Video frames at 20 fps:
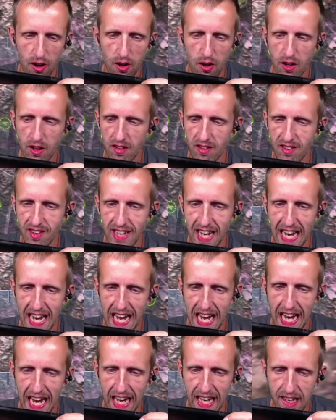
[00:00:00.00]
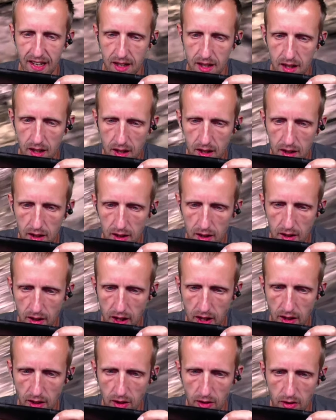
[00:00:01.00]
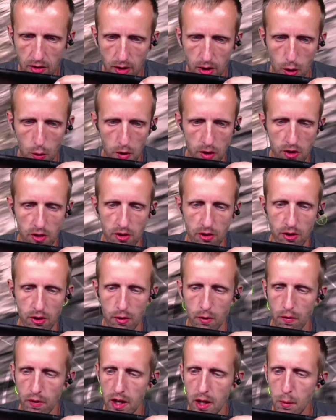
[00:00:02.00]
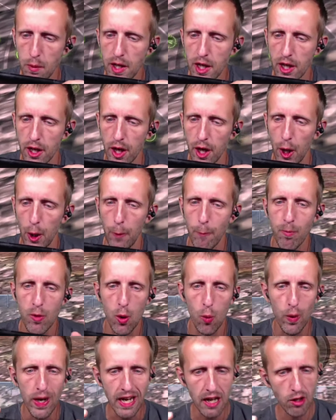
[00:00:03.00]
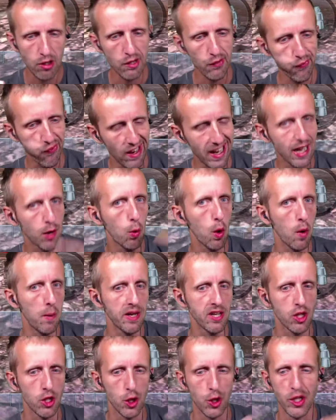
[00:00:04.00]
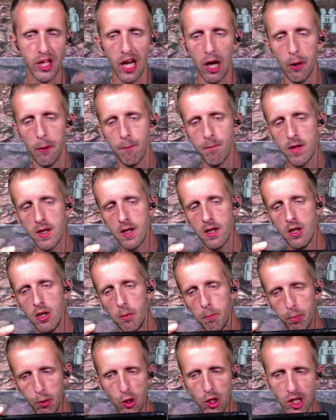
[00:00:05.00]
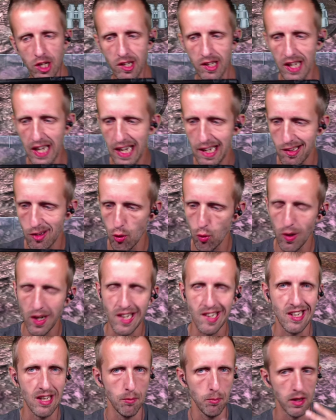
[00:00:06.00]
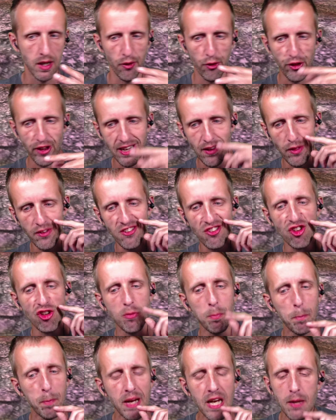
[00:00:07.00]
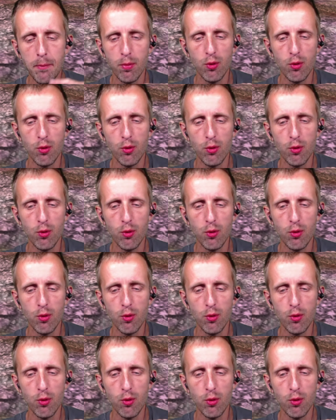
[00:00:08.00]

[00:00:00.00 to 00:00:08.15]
On the side! He doesn't know what to do. There we go. We held the flank, we went hull down. Pushed at the right time, and I think that the speed